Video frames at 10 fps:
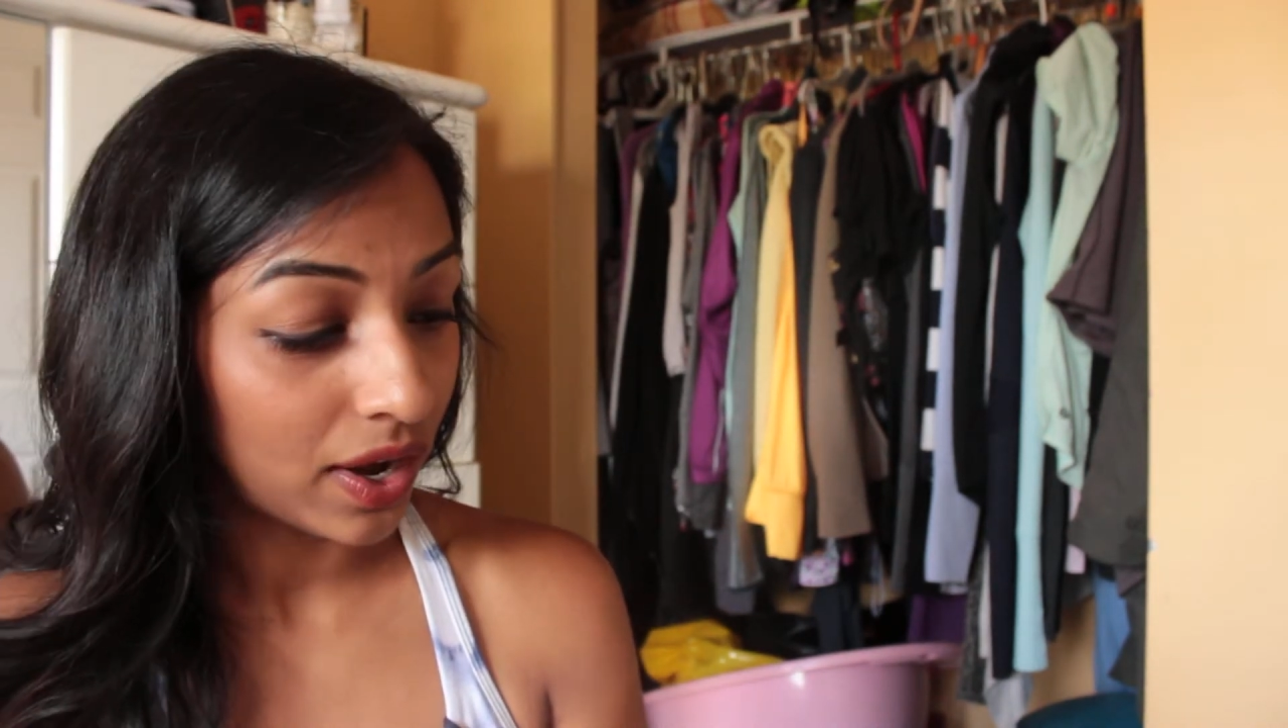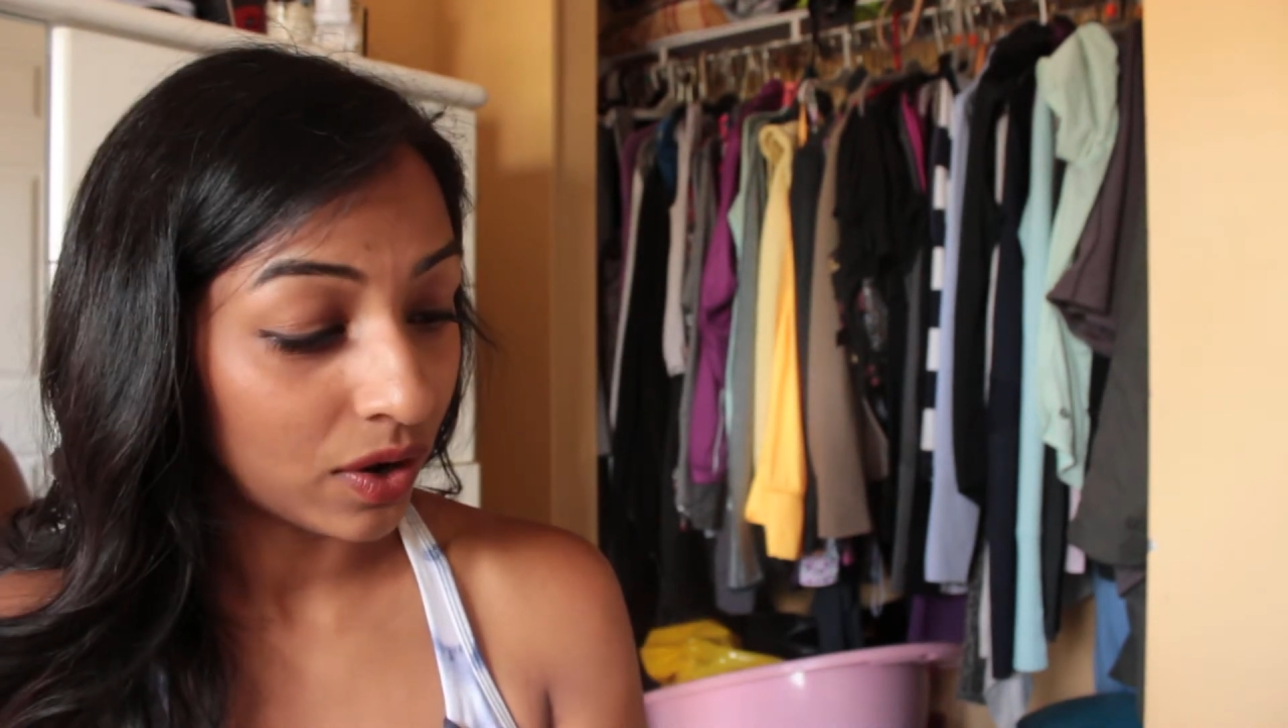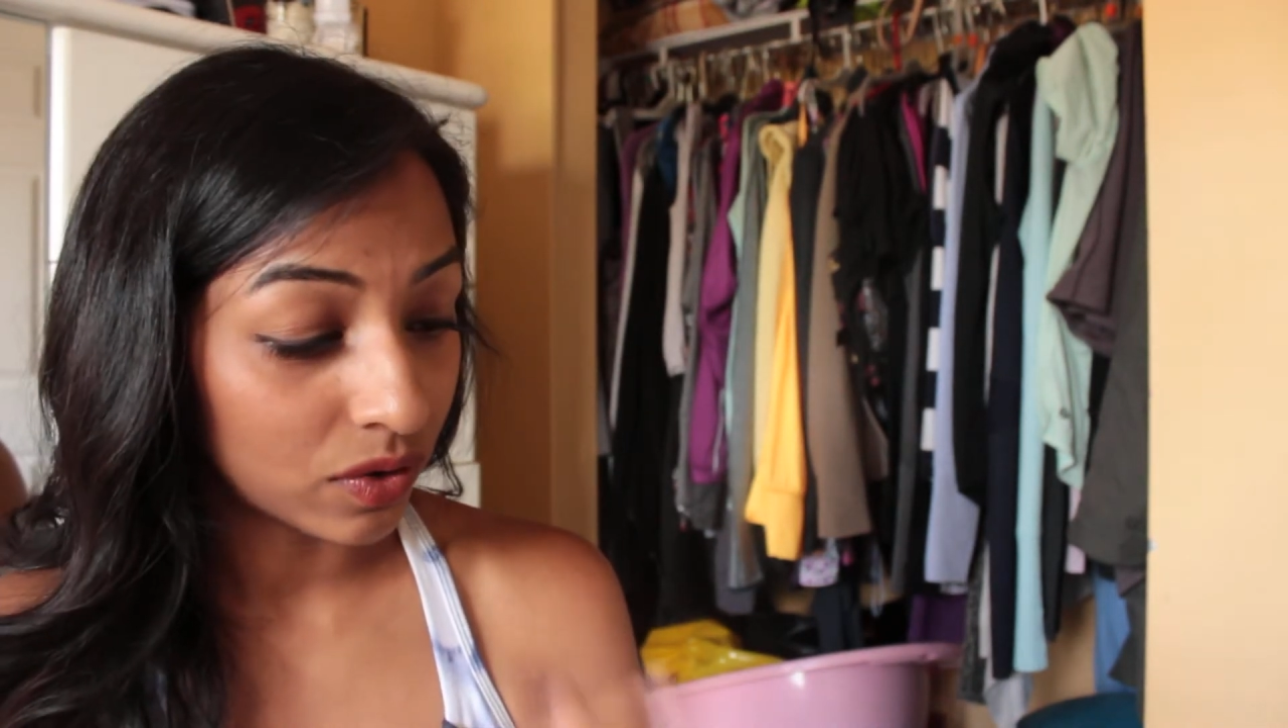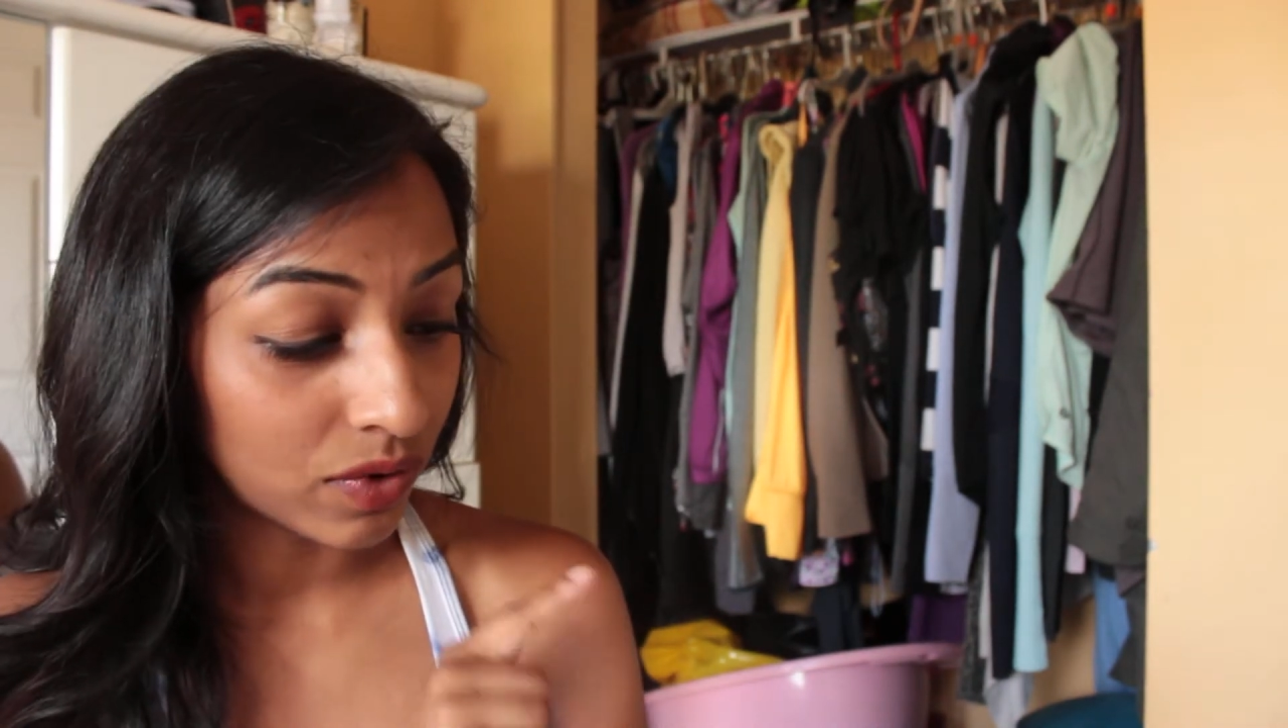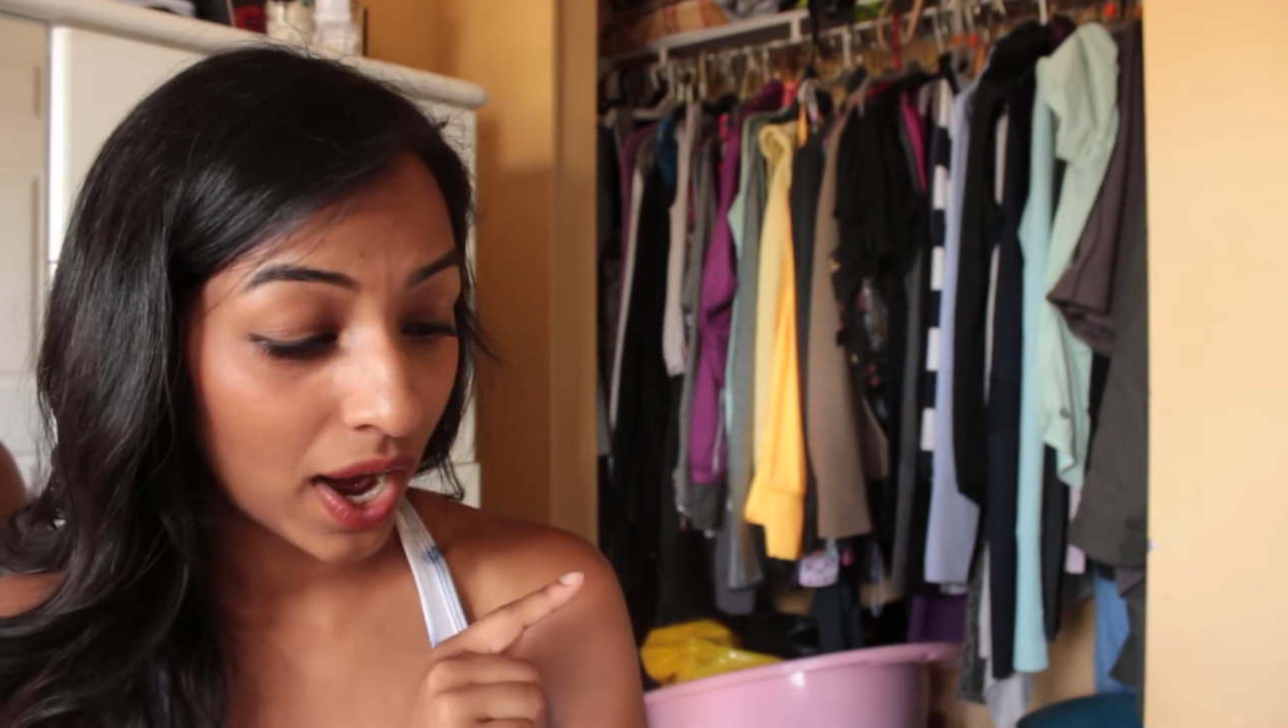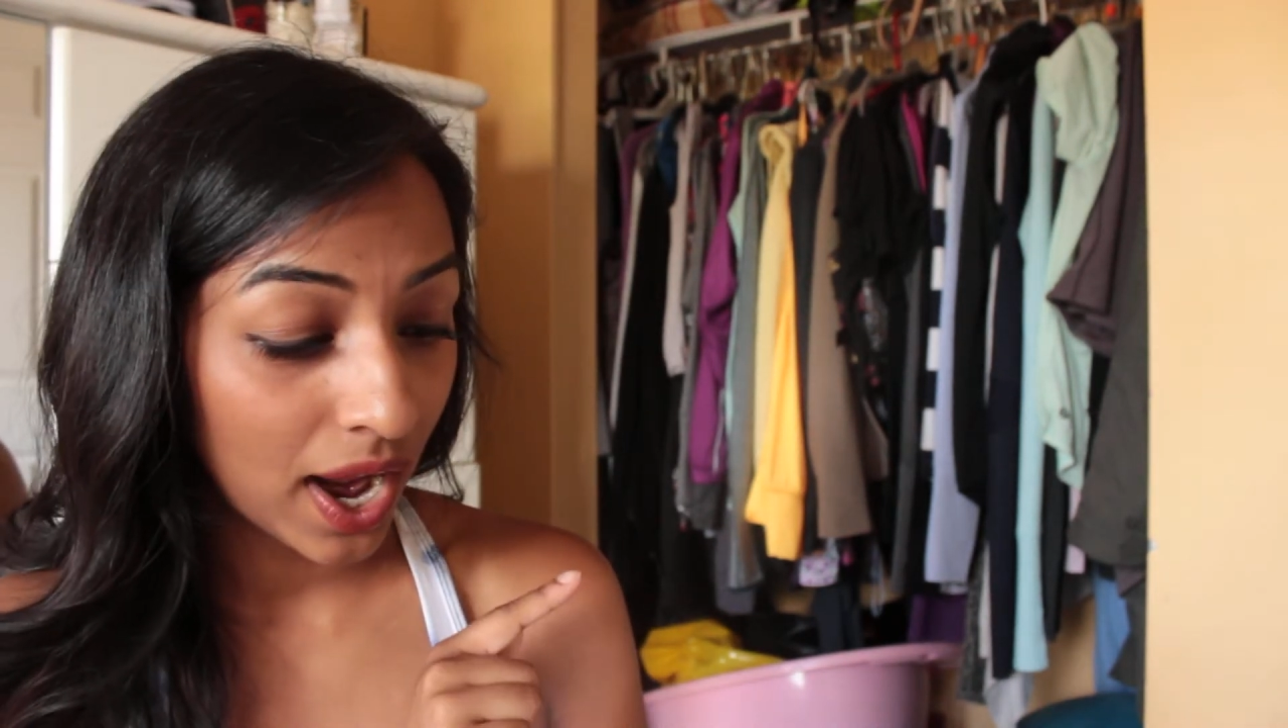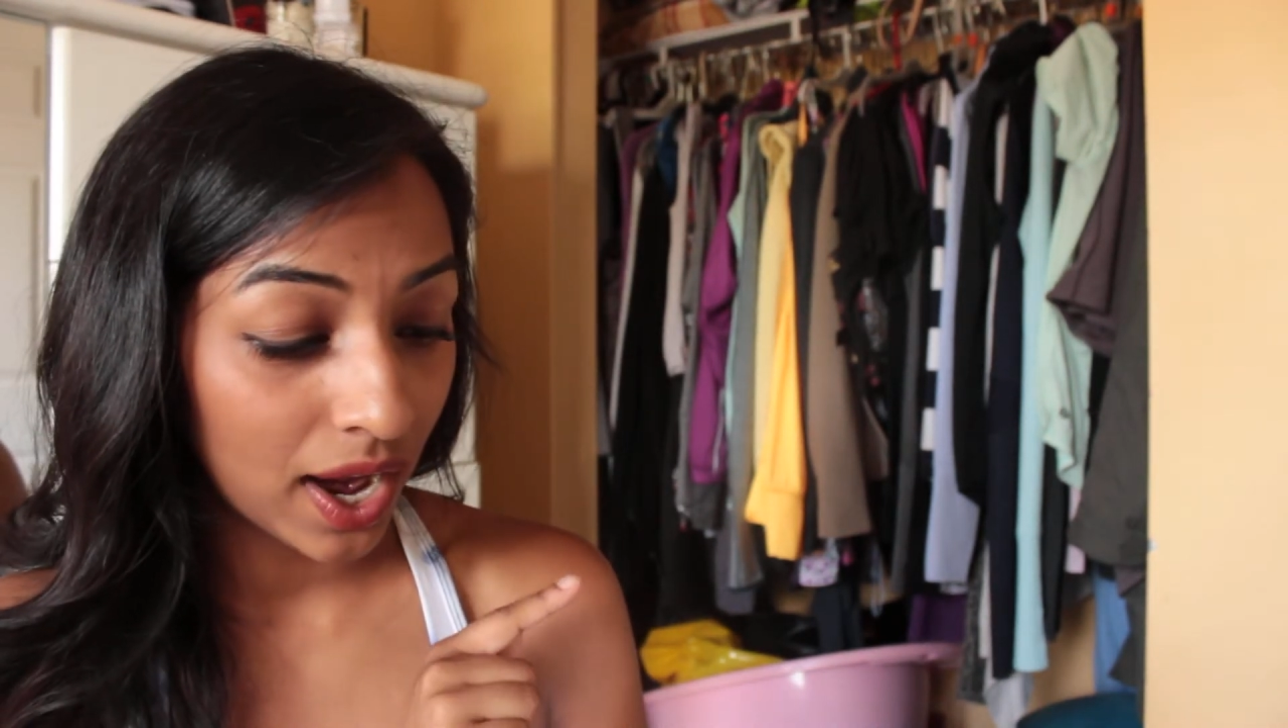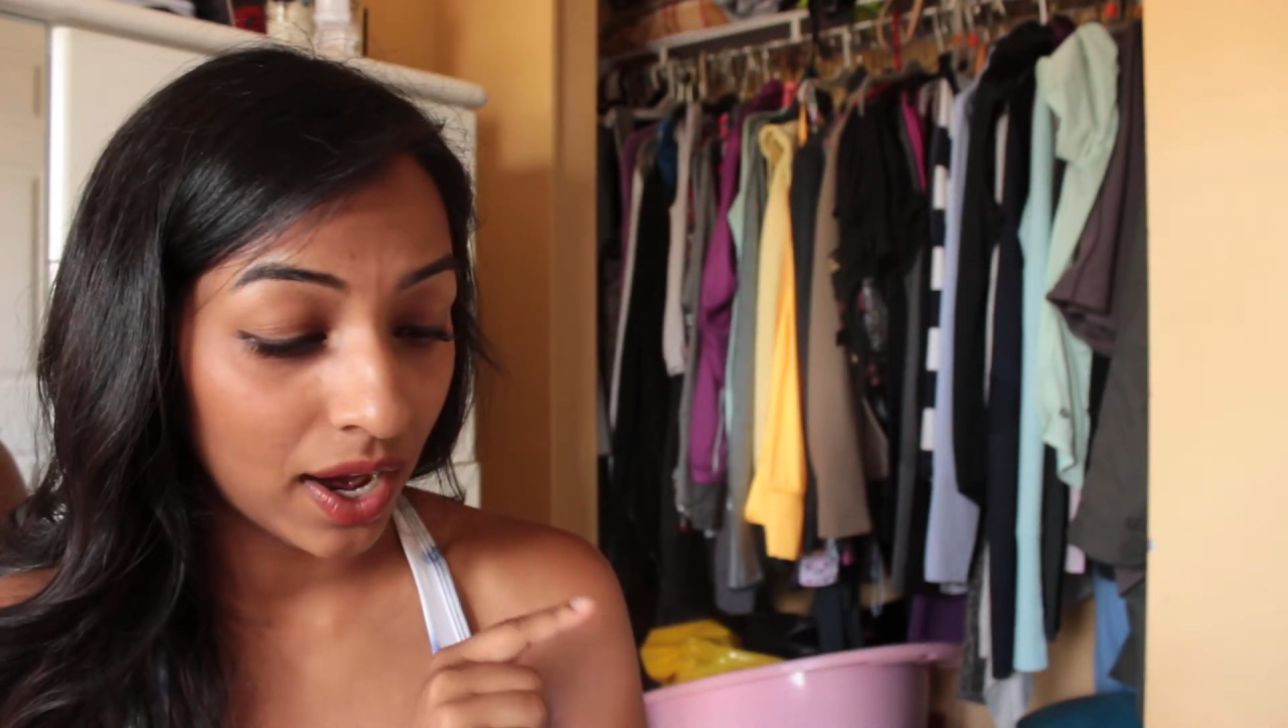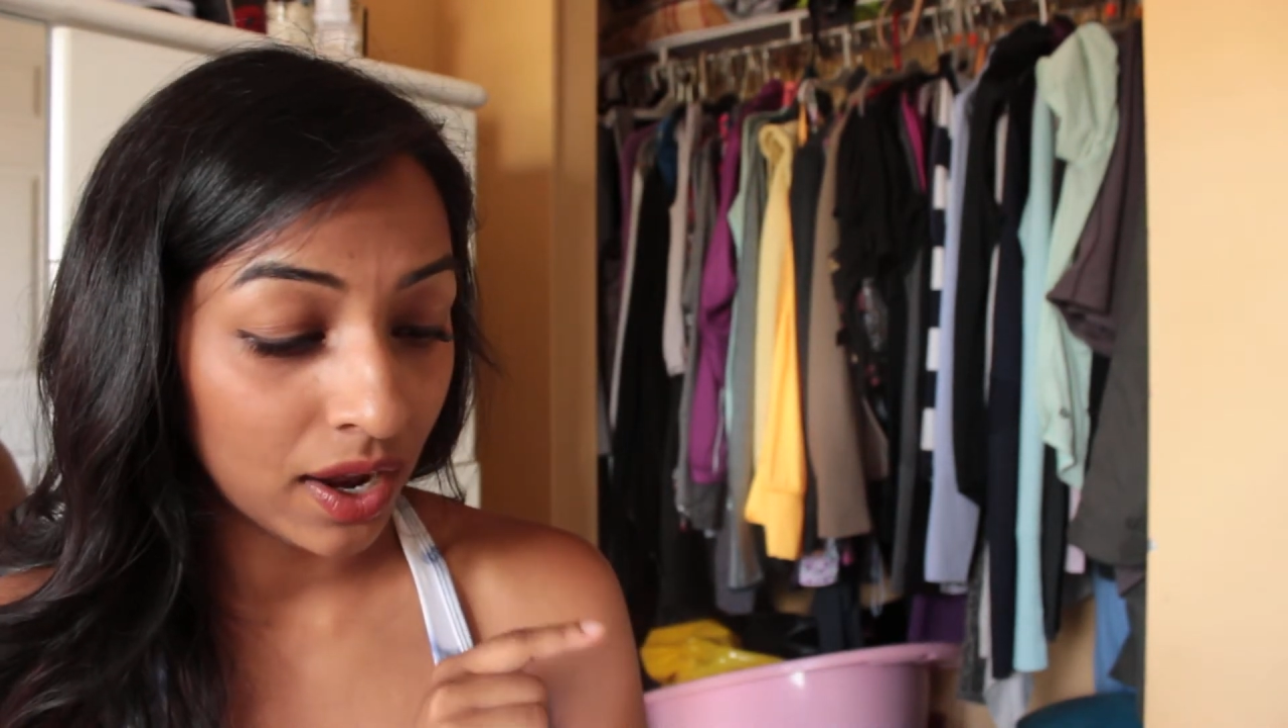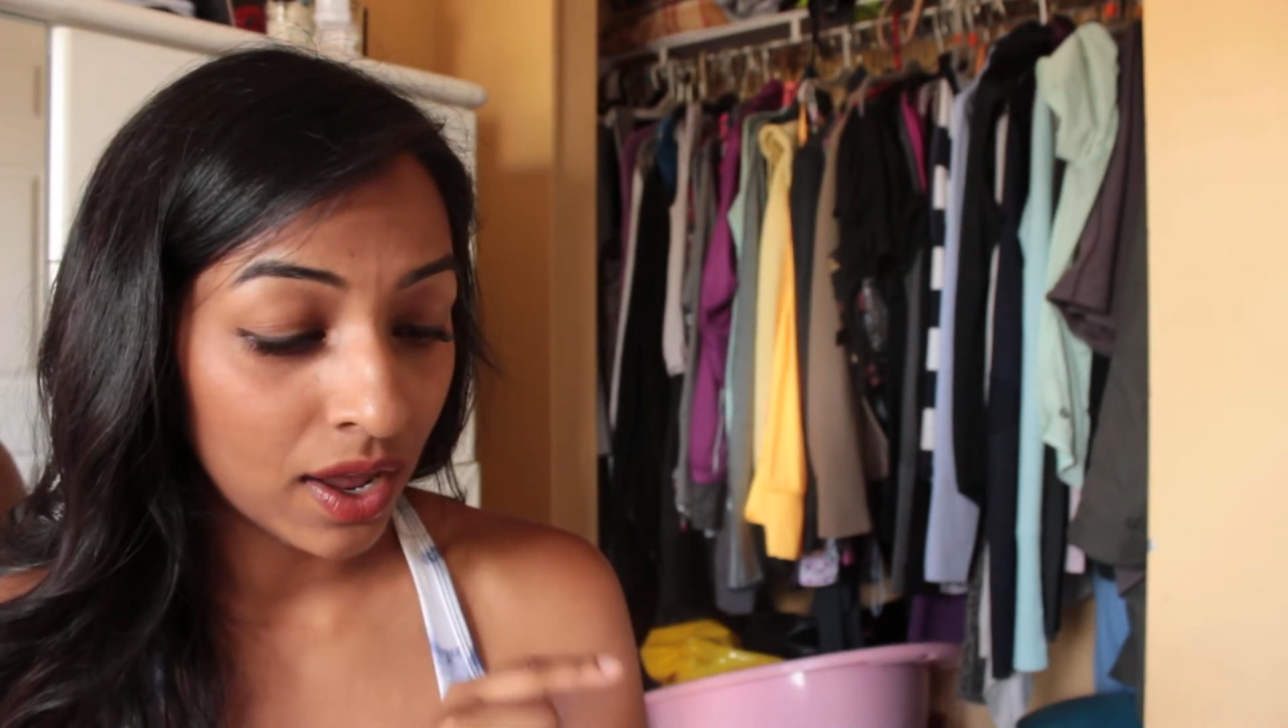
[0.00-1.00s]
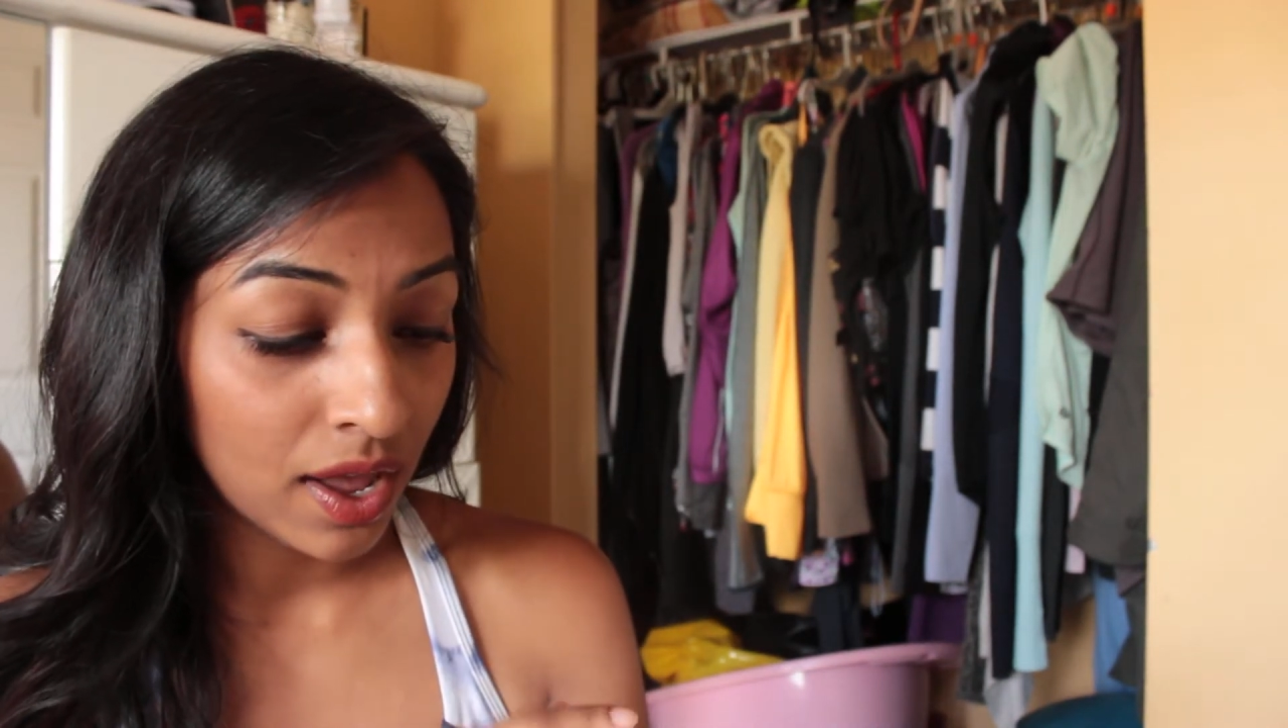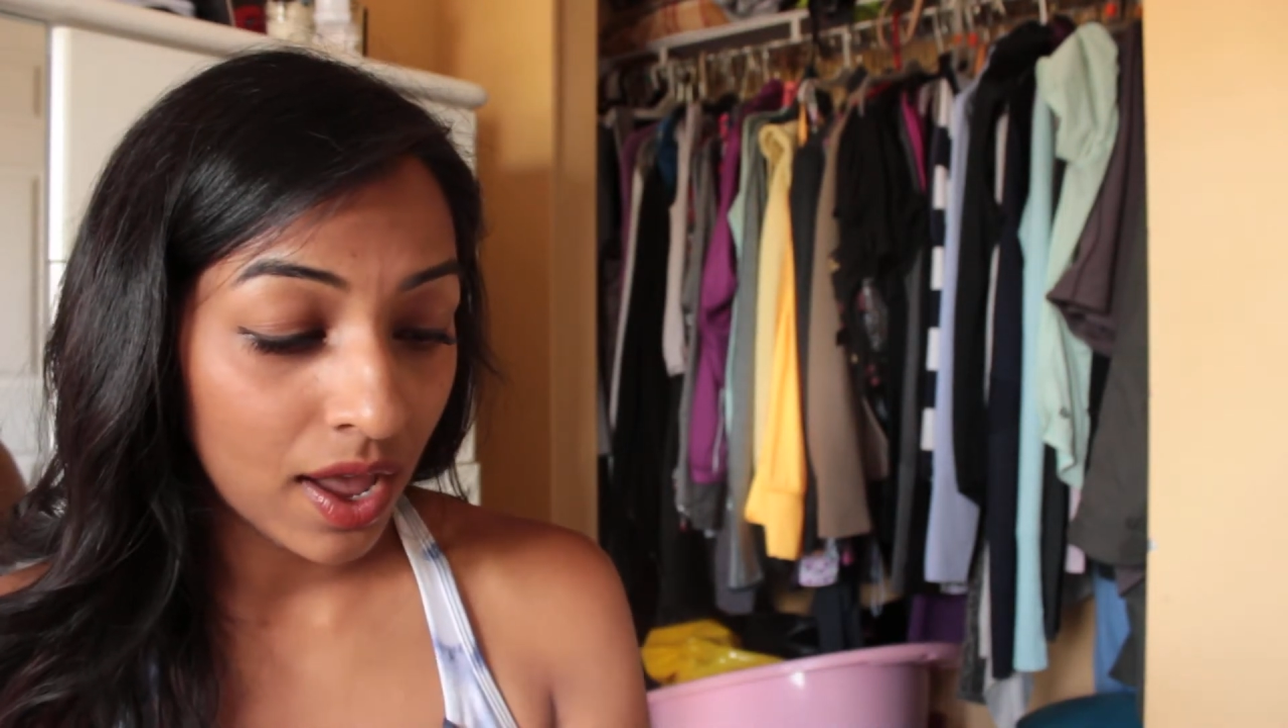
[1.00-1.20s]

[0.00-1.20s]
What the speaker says: a gray,